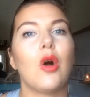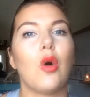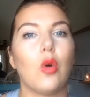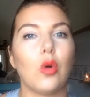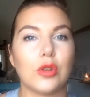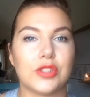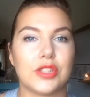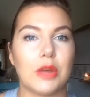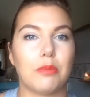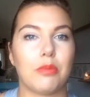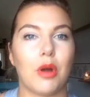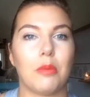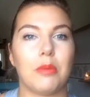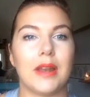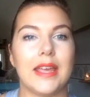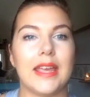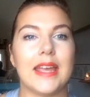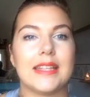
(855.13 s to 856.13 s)
Also,
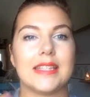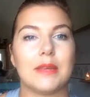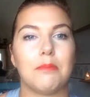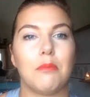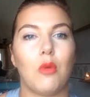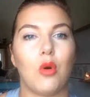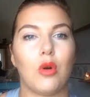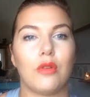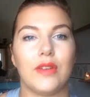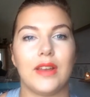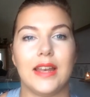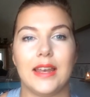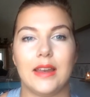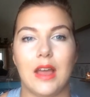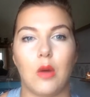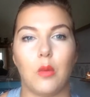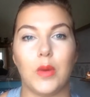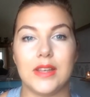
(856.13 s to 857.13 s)
probably it's more
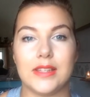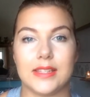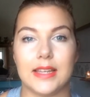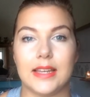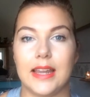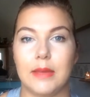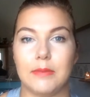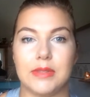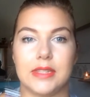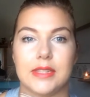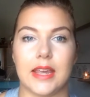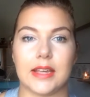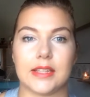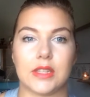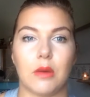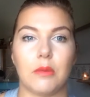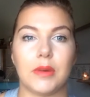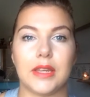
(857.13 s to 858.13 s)
of a winter
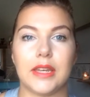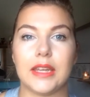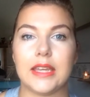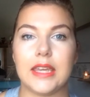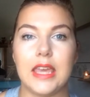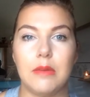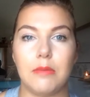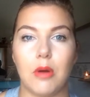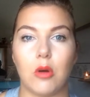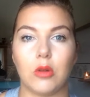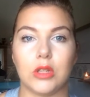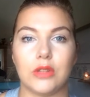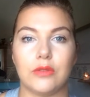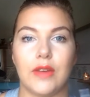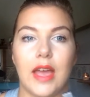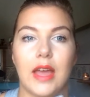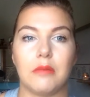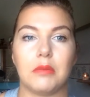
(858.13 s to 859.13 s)
lipstick, so I'm going to keep hold
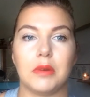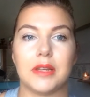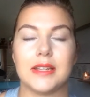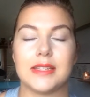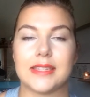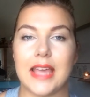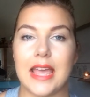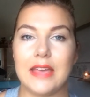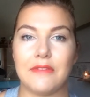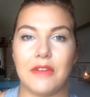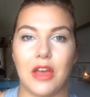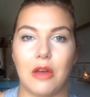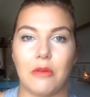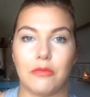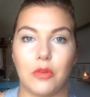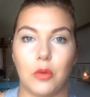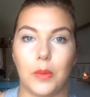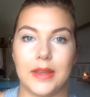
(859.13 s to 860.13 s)
of it, I'm going to save it
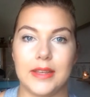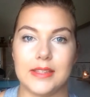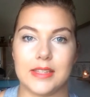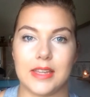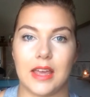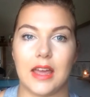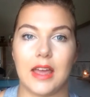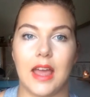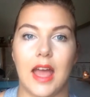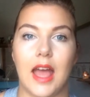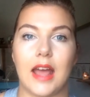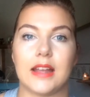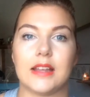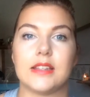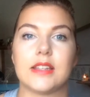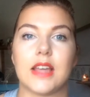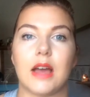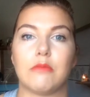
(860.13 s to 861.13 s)
up for winter,
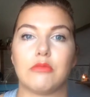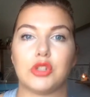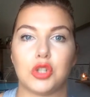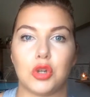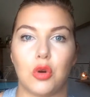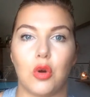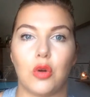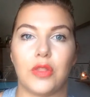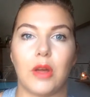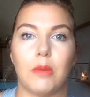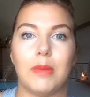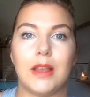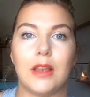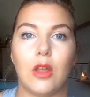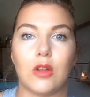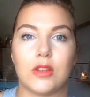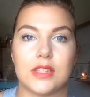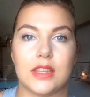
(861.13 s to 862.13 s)
and I'm sure there'll
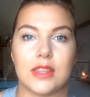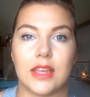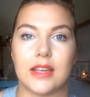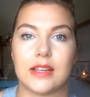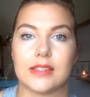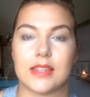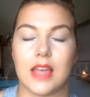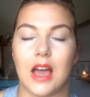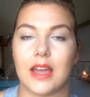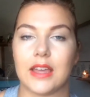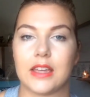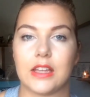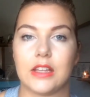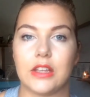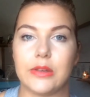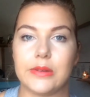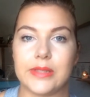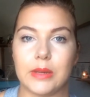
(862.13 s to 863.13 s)
be lots of things that I
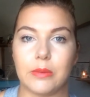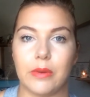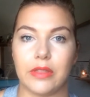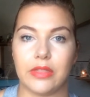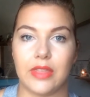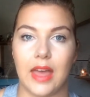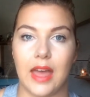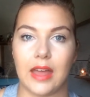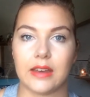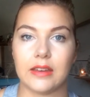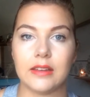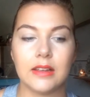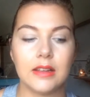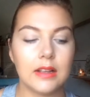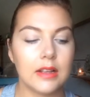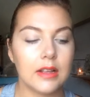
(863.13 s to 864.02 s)
can use it with then.